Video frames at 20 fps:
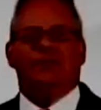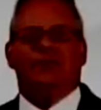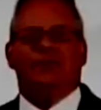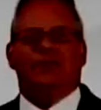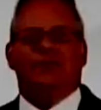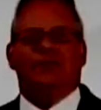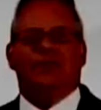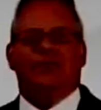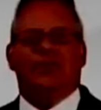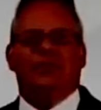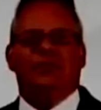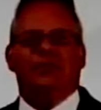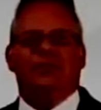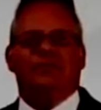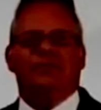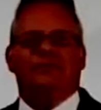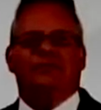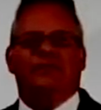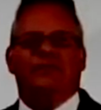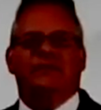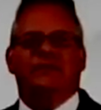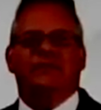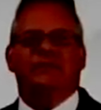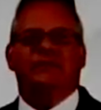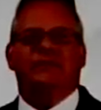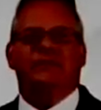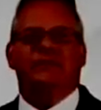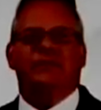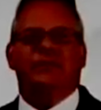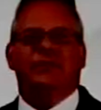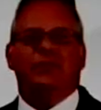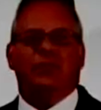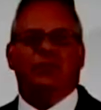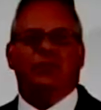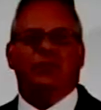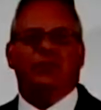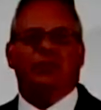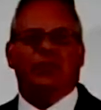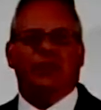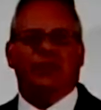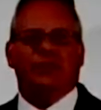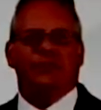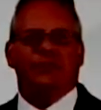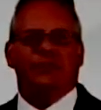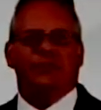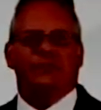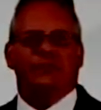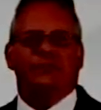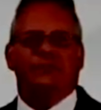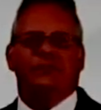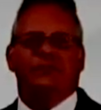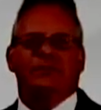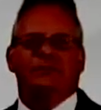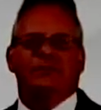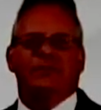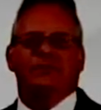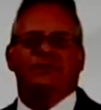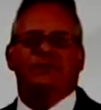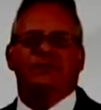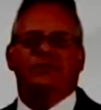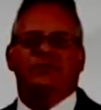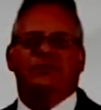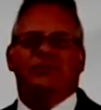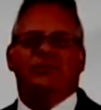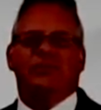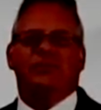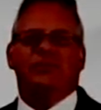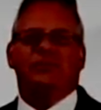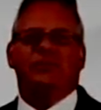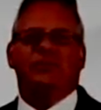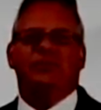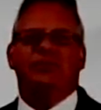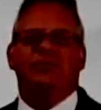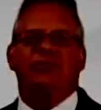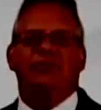search through the Tennessee Federal District Court cases for asbestos-related